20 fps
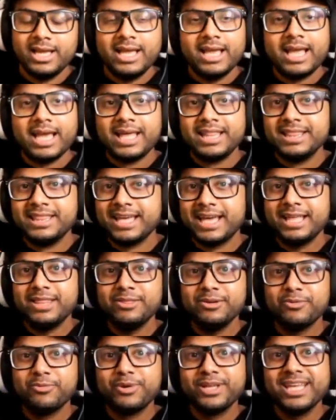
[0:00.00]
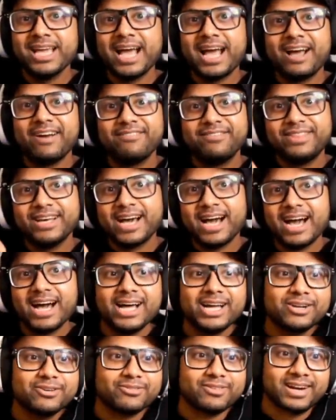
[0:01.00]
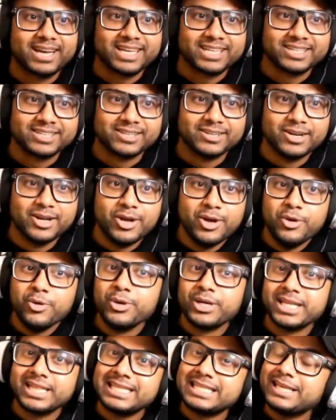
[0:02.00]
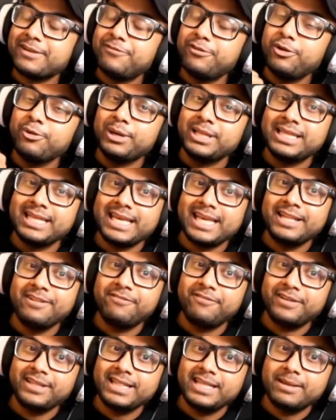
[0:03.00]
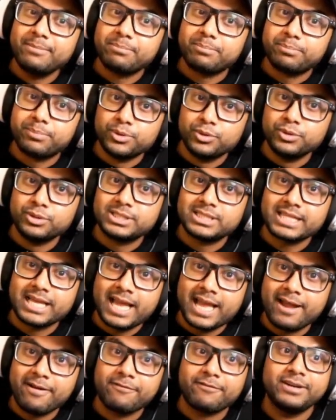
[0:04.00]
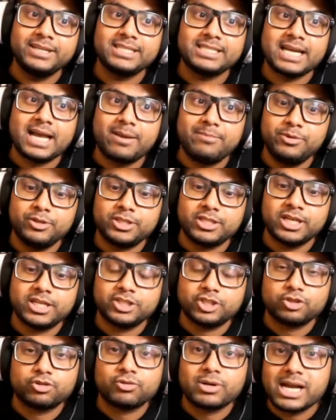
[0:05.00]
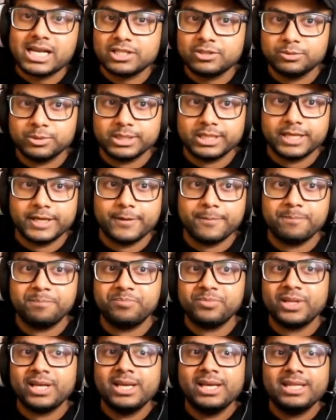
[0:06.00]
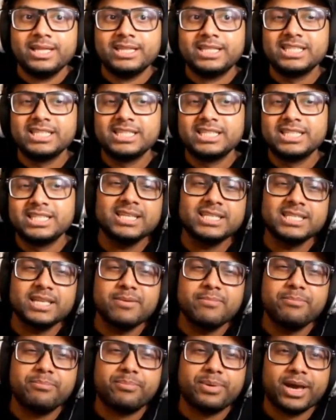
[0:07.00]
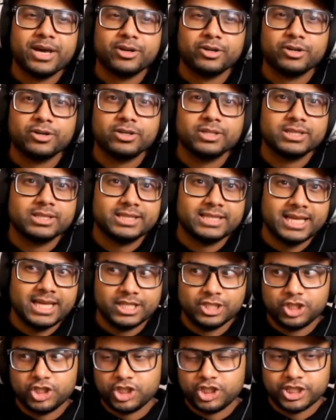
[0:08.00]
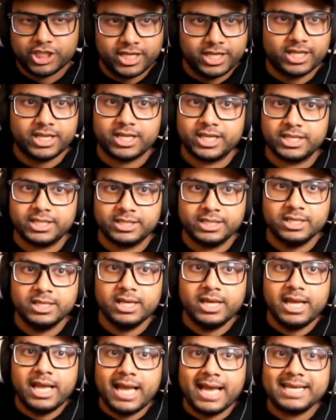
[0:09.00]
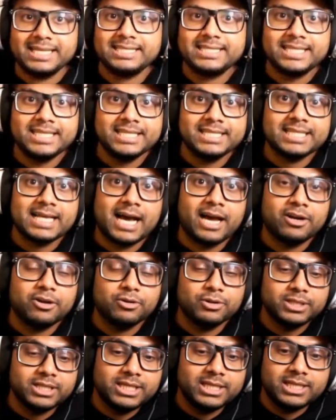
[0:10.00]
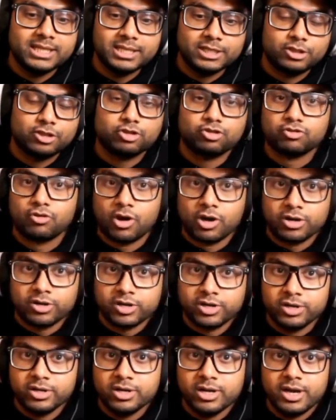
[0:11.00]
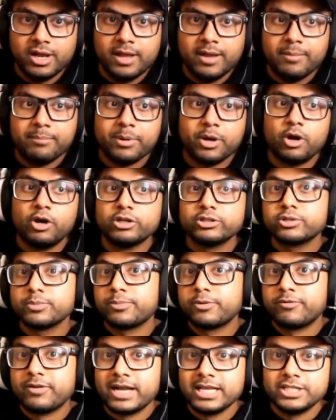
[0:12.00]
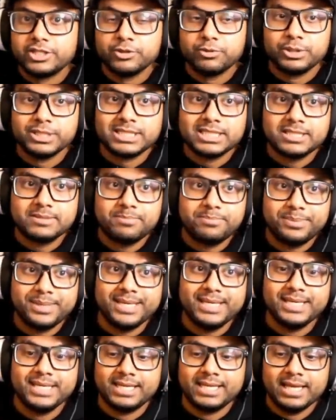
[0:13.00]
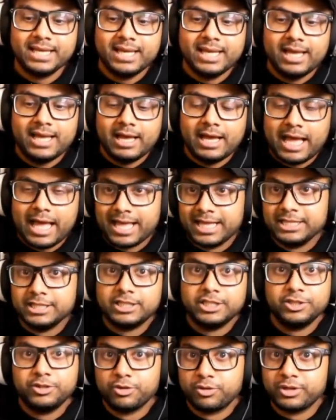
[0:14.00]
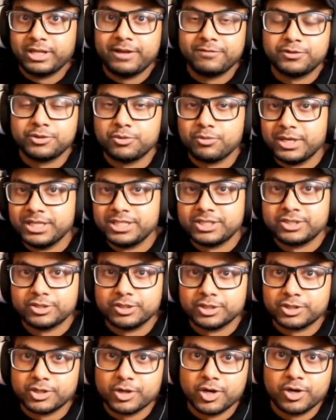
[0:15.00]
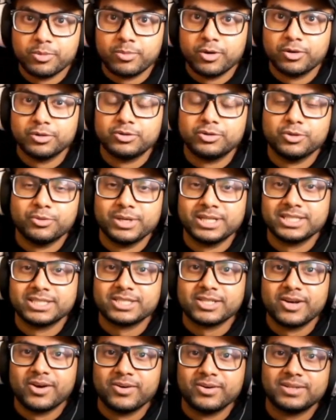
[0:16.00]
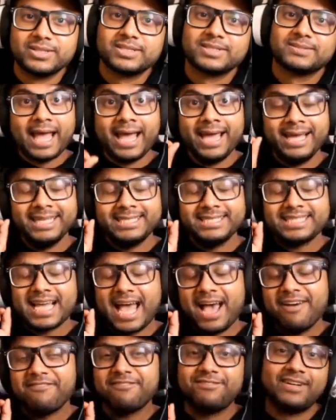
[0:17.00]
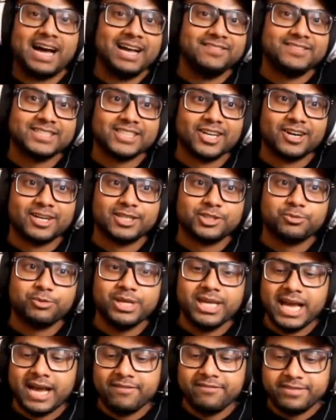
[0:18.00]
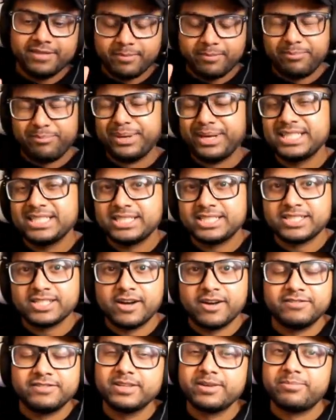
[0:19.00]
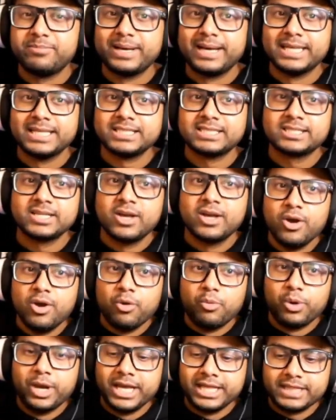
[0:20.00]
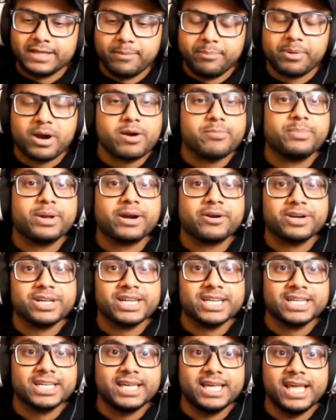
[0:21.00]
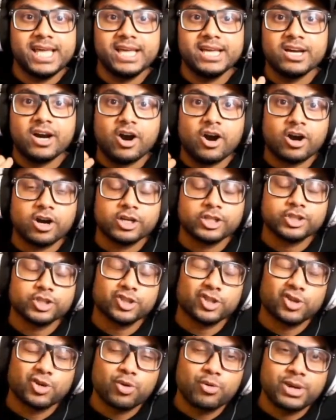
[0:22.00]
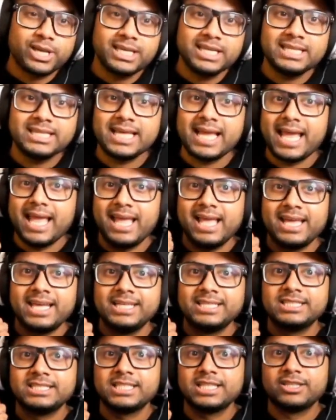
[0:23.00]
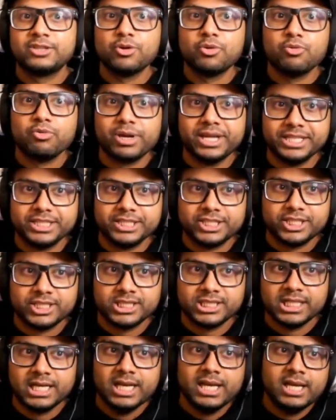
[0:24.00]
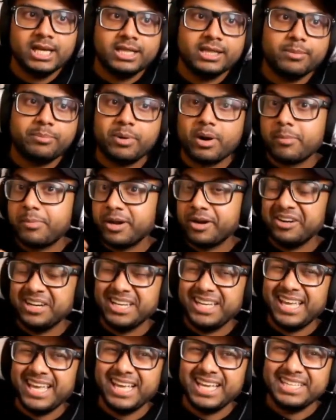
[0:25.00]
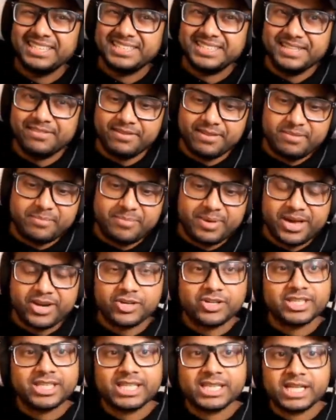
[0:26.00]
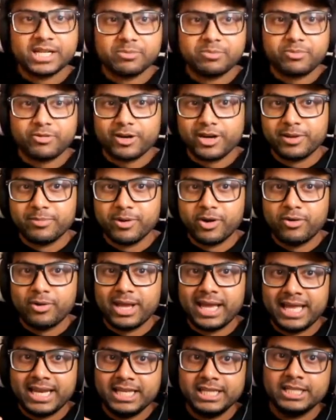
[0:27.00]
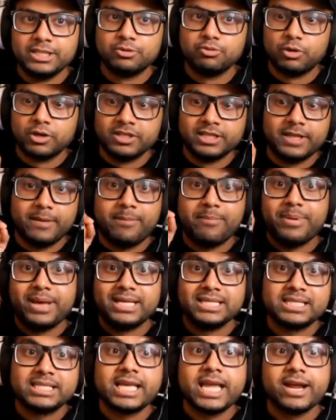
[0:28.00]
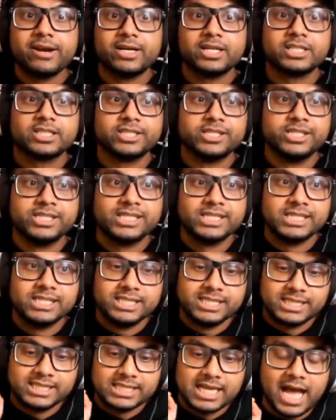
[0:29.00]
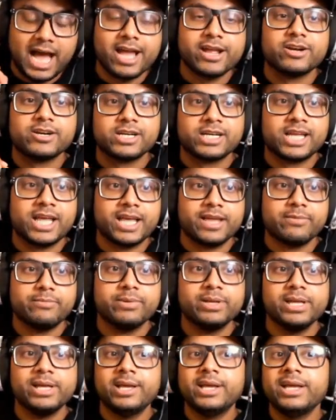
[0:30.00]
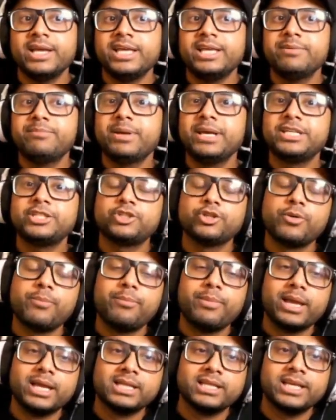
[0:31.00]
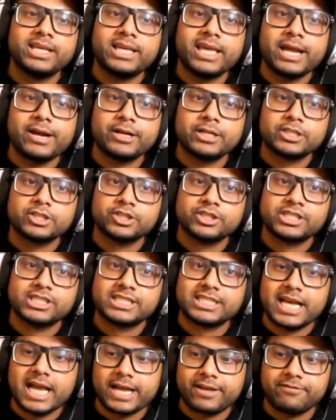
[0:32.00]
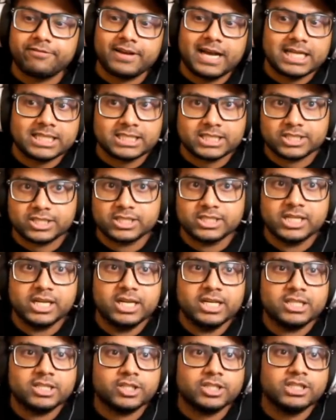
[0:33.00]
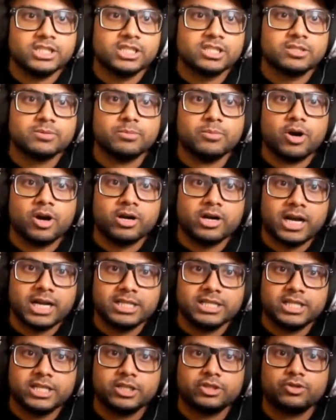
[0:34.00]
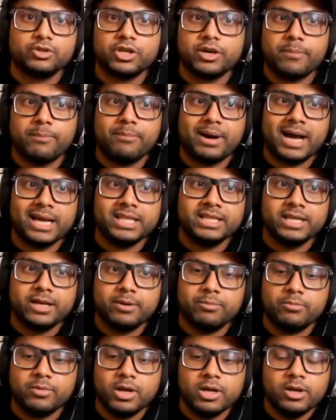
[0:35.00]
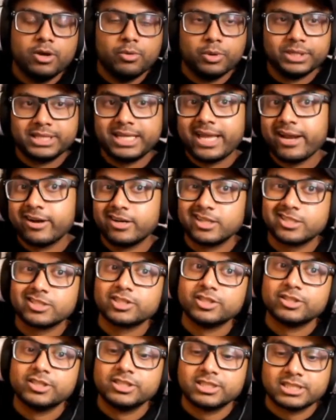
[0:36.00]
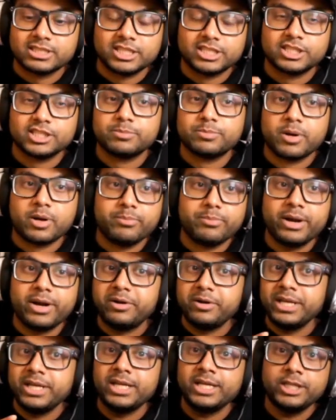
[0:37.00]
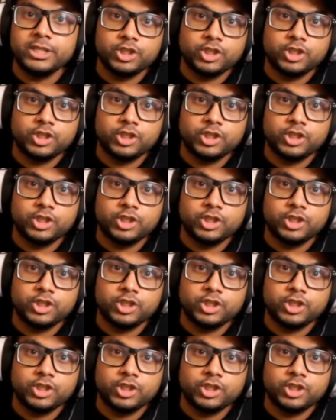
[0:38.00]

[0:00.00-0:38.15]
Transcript: And then we have the Hog Rider, who can give you an infinite boost every time you touch grass with him. This makes him better than Chicken, as he not only is stronger, but also provides you with speed, and you don't have to waste your turbo doing so. And at 5 stars, we have the best of the best with Barbarian King, Archer Queen, and the Witch. The Barbarian King is even better than El Primo and is one of the best characters in the entire game. He makes your melee characters attack faster, so it's a smart idea to combine him with characters such as Barbarian,